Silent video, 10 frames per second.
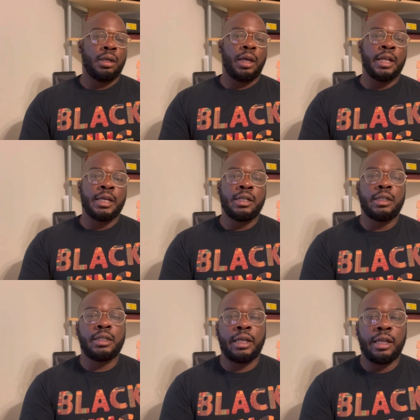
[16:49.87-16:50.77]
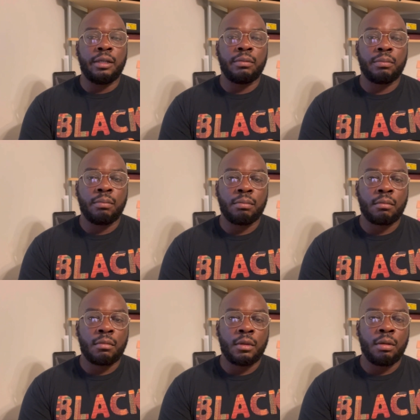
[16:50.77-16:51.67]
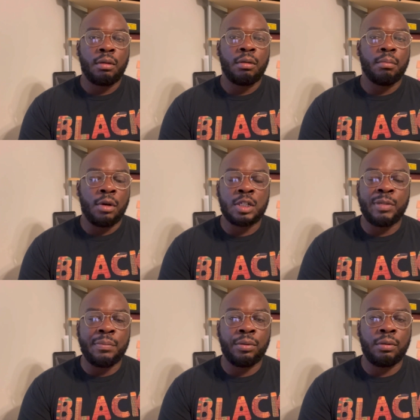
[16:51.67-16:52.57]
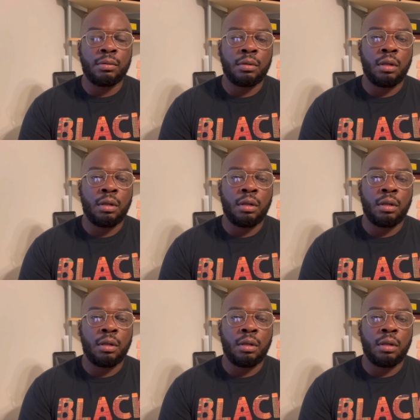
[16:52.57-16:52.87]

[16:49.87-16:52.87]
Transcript: At the end of the day, most people